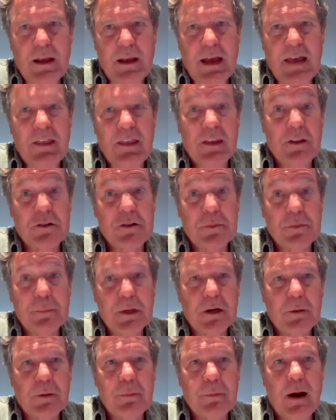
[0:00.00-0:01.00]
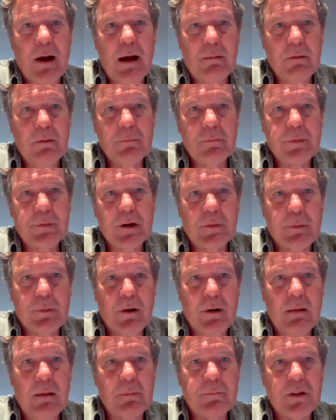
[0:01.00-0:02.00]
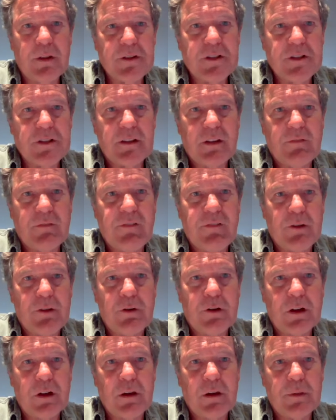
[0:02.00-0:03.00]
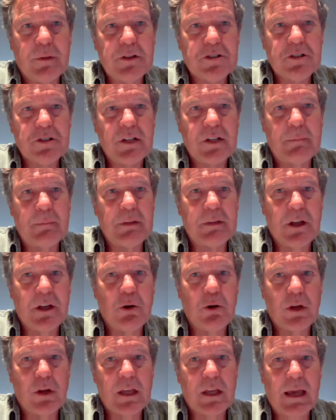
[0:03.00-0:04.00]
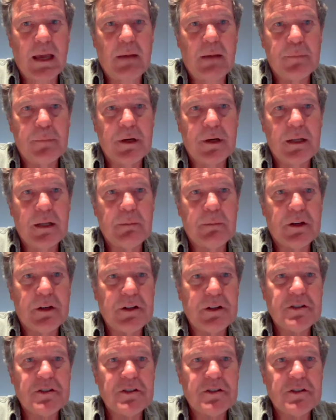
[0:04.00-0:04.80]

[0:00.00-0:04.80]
I think there's a bigger problem. The bigger problem is that the federal government should not be doling out money because